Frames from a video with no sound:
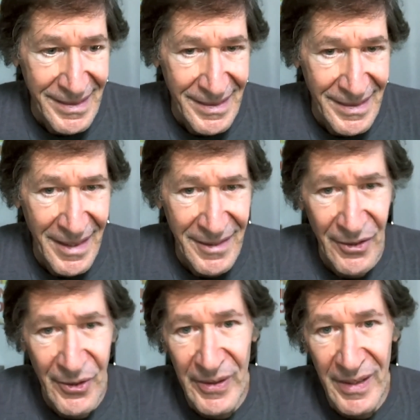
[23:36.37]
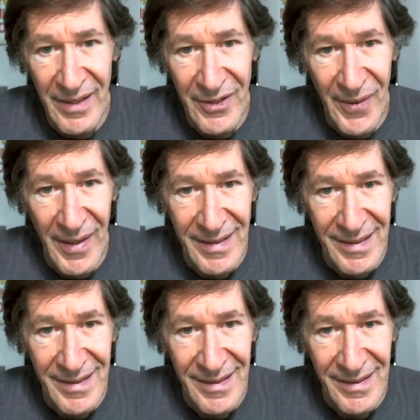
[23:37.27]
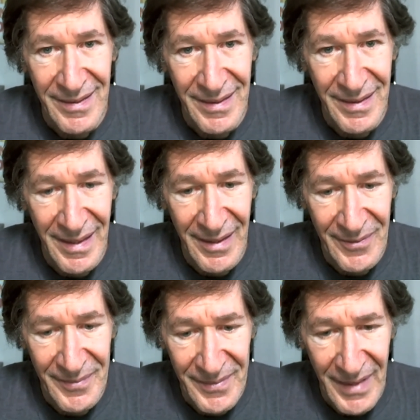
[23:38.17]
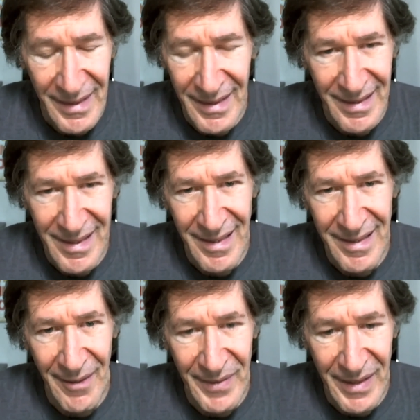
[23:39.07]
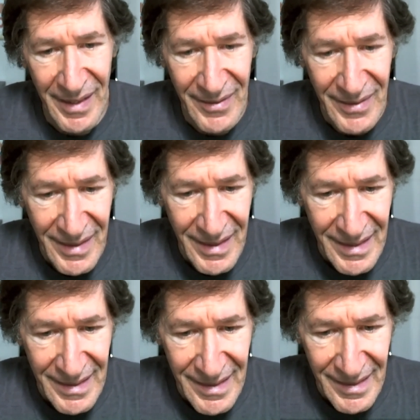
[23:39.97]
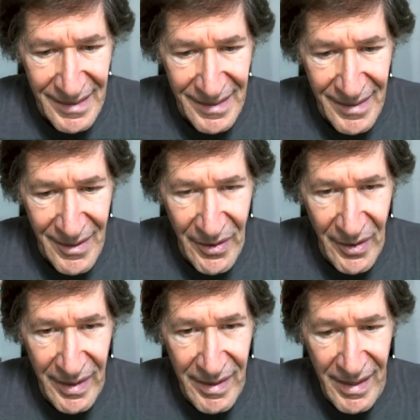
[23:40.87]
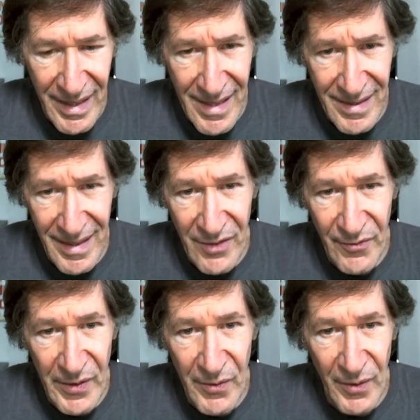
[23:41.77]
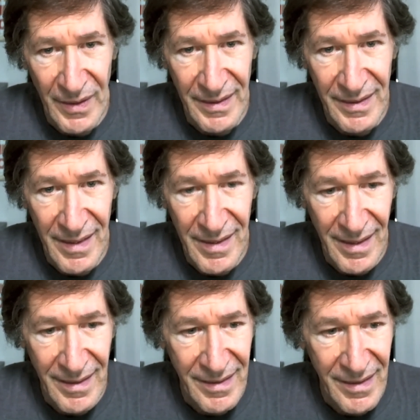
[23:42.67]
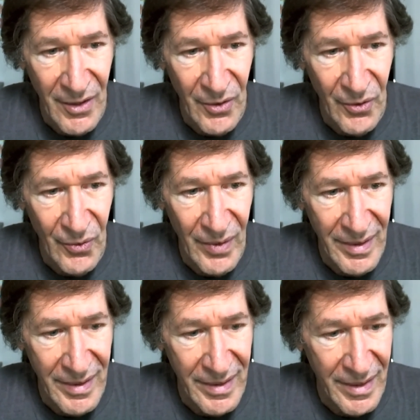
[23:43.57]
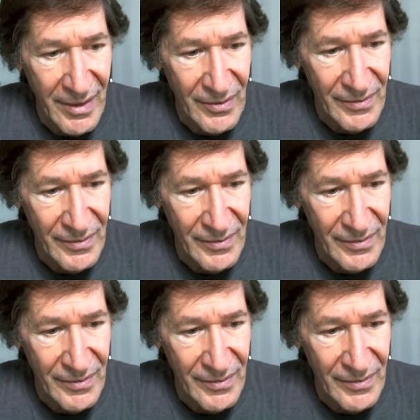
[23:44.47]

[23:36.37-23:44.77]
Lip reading: yeah, so who are you going to trust, you know? And you know, the case against free will is like, so, you know,